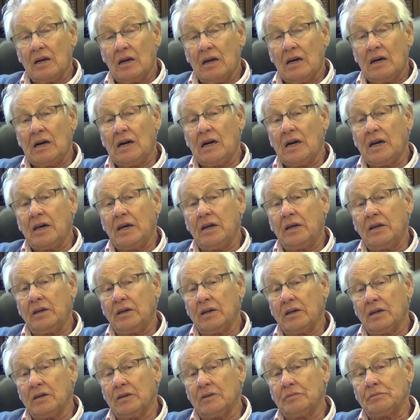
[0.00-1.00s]

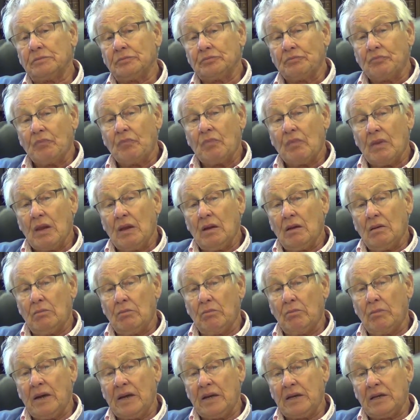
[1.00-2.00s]
I um,
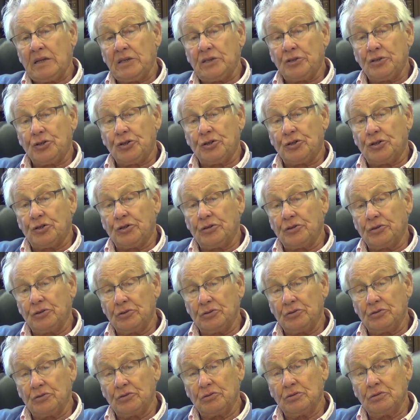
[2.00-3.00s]
managed
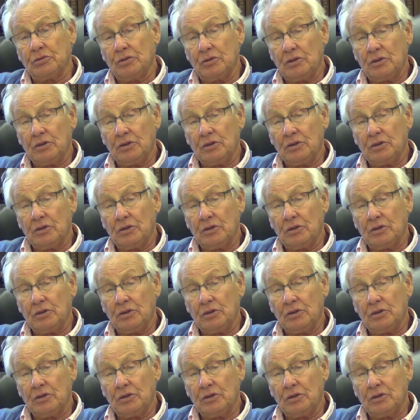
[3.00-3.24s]
to